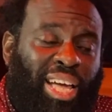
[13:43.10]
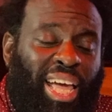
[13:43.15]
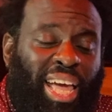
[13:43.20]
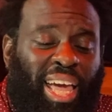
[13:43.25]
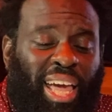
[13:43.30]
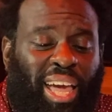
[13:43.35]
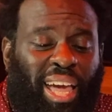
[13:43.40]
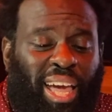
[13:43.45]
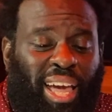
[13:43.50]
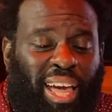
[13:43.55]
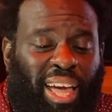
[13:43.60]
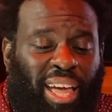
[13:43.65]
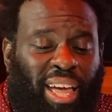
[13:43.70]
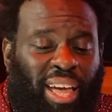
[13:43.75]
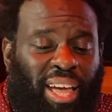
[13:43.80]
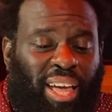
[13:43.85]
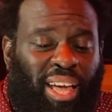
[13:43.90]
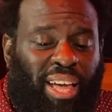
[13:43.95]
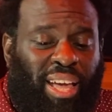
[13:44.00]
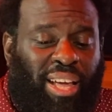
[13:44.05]

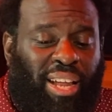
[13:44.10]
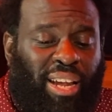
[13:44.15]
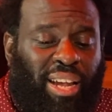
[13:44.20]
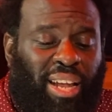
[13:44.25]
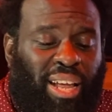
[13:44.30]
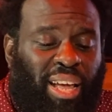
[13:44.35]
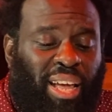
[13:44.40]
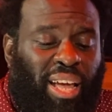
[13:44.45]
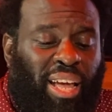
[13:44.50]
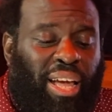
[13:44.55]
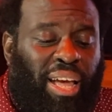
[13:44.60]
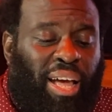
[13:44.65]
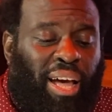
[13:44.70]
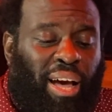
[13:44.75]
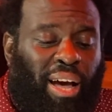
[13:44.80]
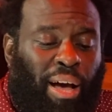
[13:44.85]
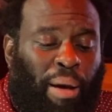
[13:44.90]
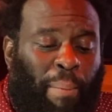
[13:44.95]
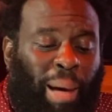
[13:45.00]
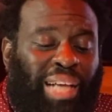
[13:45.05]
And
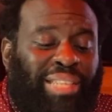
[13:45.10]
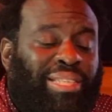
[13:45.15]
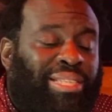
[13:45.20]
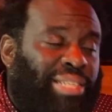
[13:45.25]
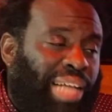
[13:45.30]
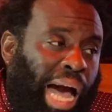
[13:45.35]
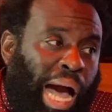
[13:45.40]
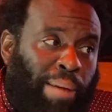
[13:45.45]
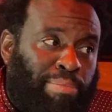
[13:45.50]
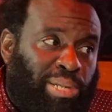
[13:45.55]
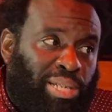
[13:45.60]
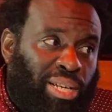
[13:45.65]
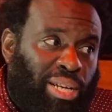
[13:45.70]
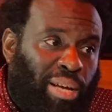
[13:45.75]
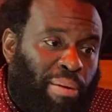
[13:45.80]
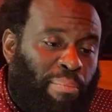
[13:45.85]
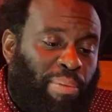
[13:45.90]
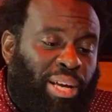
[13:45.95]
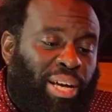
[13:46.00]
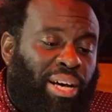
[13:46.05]
I stopped
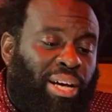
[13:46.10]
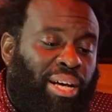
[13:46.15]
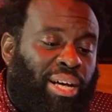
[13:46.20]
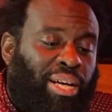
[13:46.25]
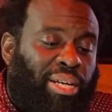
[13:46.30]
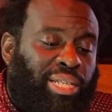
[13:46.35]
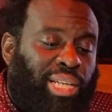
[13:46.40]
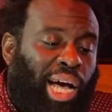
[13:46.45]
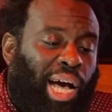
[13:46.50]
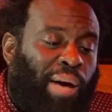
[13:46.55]
because I